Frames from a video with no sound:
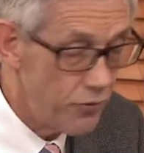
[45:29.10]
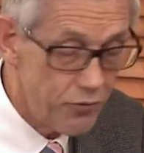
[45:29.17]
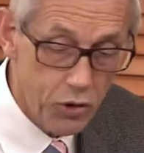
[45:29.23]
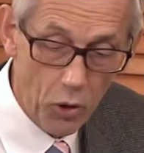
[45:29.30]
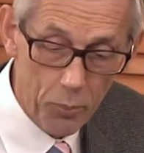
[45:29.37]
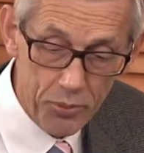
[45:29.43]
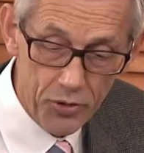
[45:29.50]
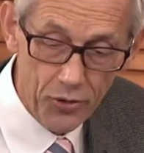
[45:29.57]
of
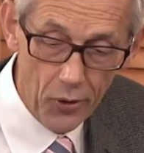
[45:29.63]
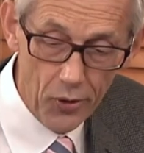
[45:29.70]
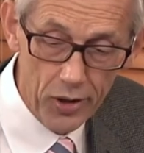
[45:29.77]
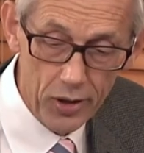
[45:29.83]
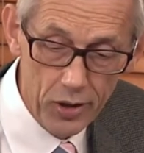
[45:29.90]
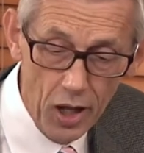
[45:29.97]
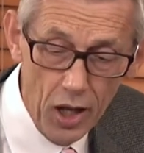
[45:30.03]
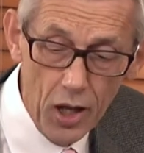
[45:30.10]

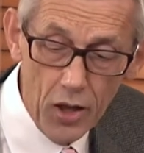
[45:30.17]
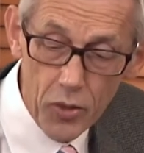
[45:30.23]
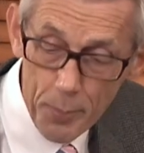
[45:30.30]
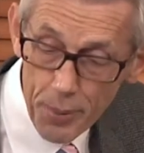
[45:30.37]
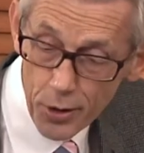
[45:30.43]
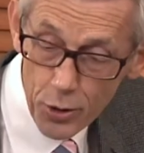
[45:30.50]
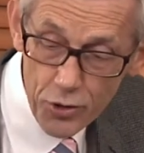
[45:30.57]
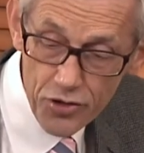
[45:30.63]
topsoil, the
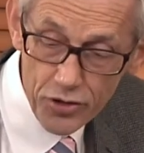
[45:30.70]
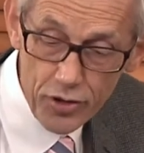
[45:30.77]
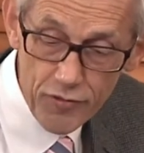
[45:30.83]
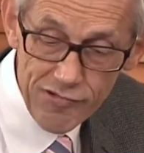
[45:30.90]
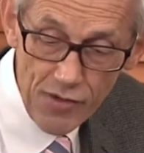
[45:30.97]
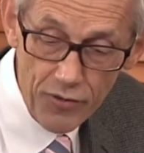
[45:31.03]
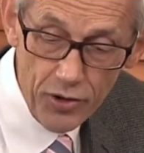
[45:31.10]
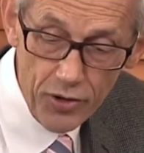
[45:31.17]
pollution of
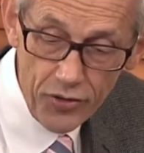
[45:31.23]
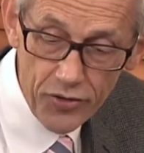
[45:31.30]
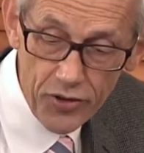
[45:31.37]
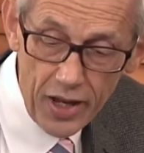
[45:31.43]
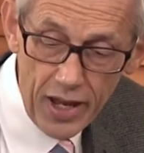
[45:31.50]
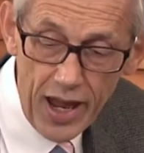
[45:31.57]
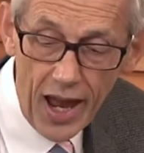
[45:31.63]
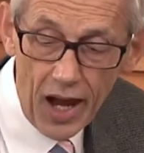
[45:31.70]

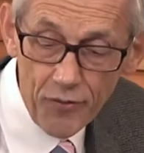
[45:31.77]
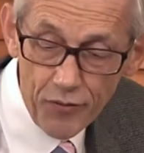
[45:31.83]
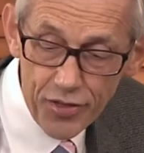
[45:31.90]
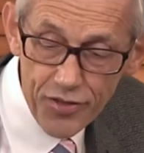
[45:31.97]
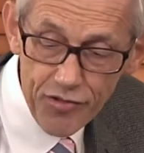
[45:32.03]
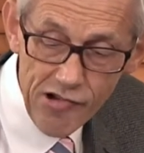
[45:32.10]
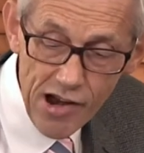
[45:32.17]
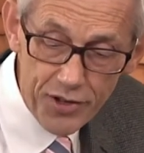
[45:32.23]
rivers, and the
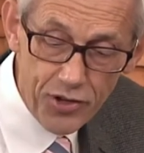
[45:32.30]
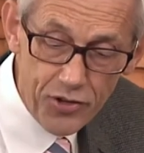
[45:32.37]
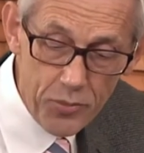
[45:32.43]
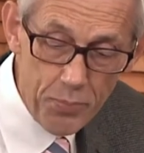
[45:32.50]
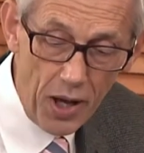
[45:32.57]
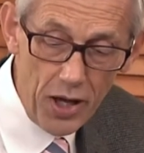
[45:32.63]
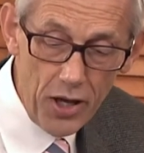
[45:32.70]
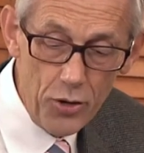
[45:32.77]
threat to
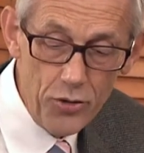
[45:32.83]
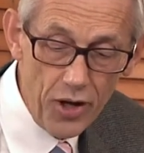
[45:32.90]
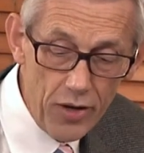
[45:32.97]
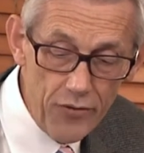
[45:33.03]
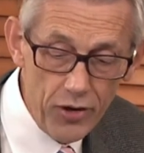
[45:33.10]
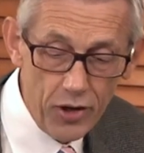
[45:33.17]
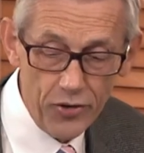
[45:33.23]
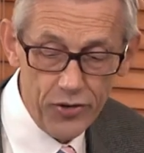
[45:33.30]

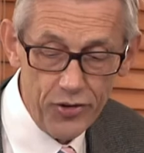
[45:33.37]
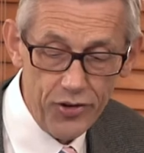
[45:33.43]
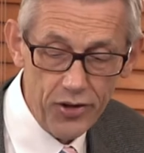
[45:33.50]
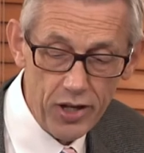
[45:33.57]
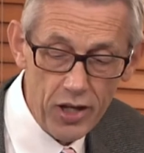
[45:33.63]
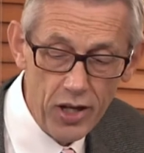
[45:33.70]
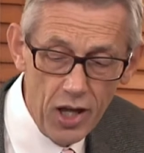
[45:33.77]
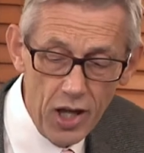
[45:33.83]

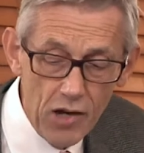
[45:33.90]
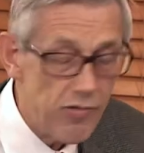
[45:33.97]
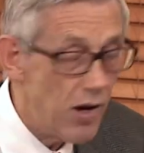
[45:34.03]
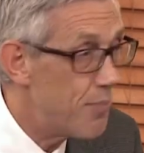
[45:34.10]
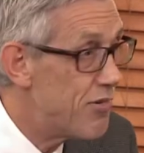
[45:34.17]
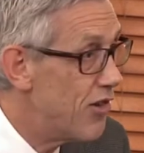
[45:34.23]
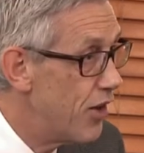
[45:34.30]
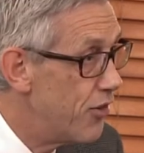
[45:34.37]
biodiversity
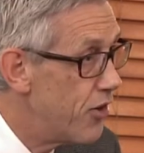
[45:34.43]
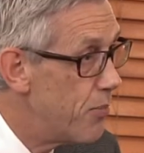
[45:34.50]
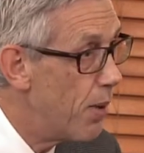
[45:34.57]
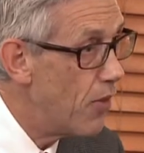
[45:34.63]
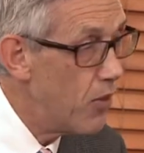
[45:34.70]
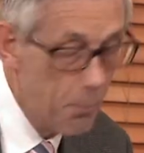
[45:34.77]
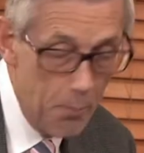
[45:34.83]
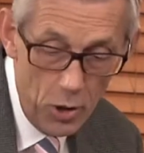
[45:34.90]
represented
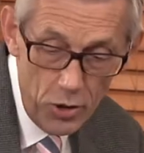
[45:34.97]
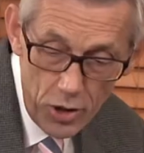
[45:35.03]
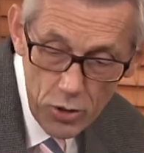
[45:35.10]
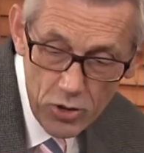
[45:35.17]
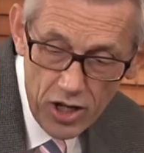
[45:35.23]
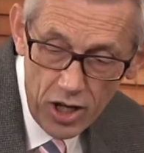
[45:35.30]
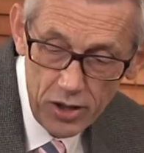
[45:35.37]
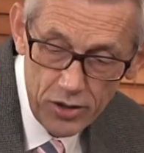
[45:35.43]
by the
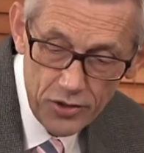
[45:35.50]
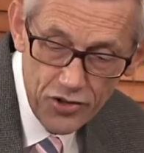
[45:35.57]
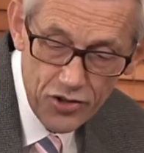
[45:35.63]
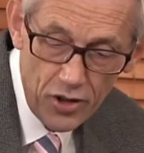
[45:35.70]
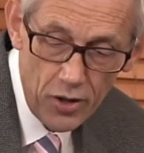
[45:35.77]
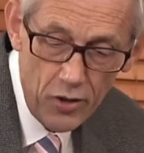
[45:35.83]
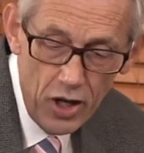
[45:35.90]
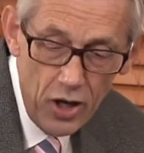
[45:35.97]

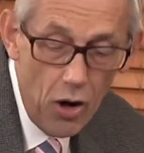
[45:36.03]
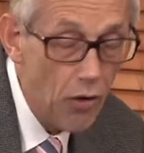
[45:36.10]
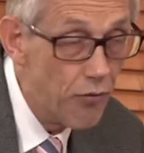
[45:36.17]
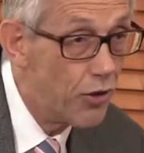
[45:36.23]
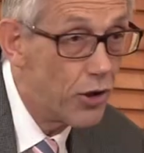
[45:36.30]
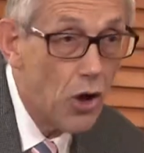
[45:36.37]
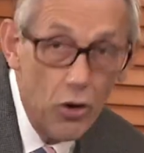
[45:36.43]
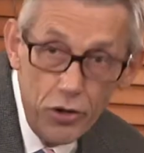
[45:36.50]
monoculture of
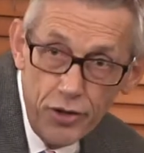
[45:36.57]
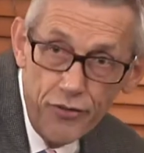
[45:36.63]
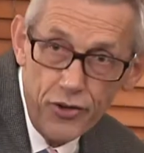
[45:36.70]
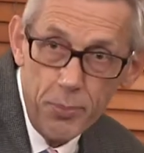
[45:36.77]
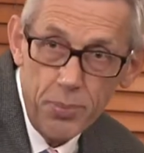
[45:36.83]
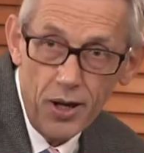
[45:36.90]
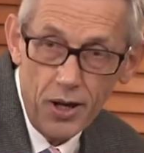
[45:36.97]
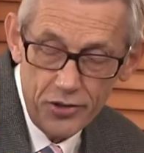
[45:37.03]
the
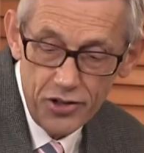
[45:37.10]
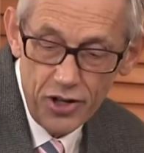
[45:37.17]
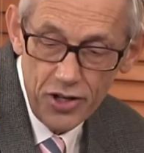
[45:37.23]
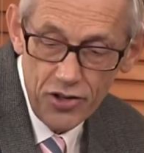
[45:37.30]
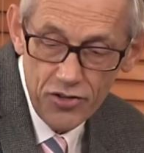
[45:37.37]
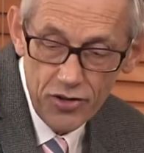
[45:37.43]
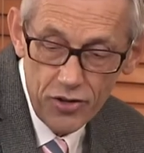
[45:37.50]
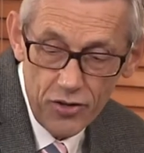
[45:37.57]
conifer
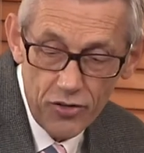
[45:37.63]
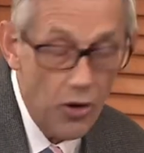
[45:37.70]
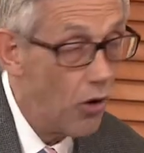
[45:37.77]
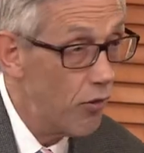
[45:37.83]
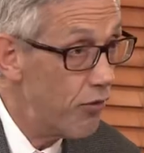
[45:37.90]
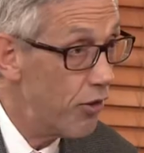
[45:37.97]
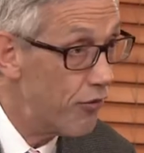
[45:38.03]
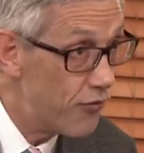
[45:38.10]
plantations
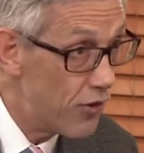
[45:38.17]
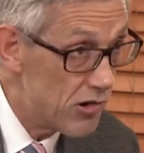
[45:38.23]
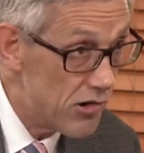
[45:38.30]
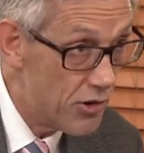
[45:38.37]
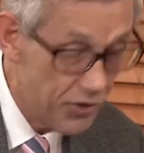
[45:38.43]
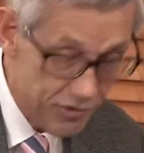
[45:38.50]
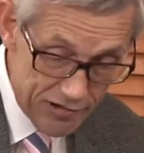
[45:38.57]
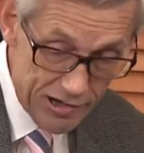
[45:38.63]
of the
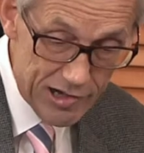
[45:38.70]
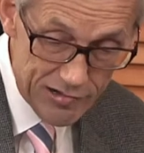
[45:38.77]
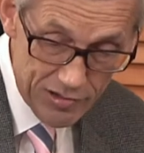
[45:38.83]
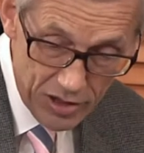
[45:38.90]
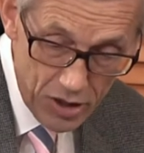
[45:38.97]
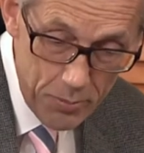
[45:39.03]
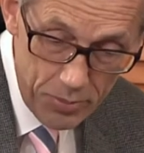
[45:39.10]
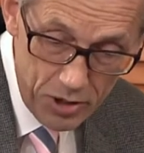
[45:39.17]
Forestry
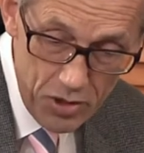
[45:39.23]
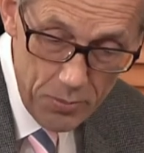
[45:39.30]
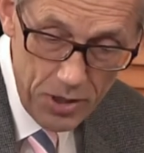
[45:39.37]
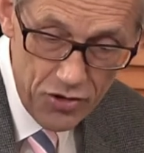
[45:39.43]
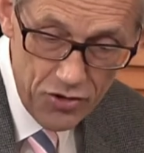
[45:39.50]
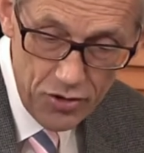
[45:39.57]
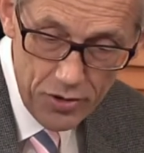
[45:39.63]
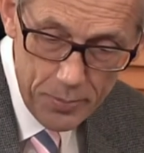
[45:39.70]
Com
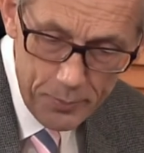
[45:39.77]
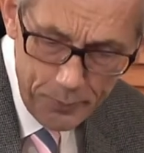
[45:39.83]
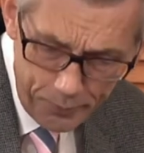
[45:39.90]
Commission.